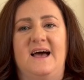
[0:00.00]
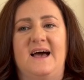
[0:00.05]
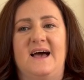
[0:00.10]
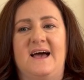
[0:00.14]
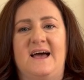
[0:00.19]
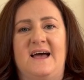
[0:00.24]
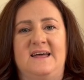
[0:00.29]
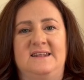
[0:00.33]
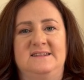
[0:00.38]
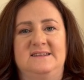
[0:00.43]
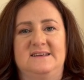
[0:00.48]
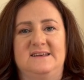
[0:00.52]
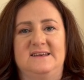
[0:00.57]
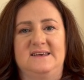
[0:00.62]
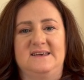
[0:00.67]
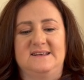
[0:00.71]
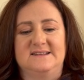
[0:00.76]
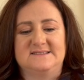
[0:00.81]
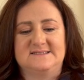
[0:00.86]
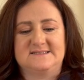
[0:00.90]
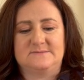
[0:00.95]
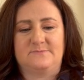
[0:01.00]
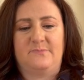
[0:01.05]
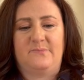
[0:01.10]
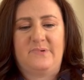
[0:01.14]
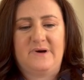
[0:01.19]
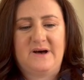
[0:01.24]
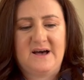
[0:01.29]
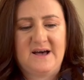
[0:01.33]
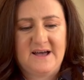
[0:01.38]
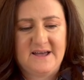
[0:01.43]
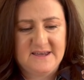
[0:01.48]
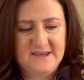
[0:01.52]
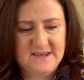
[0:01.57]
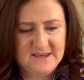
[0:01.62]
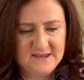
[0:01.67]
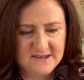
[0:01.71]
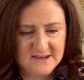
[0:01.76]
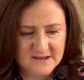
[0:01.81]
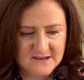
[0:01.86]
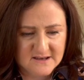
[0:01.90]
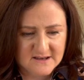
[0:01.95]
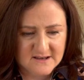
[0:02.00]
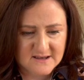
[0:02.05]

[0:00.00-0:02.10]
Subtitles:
and it's by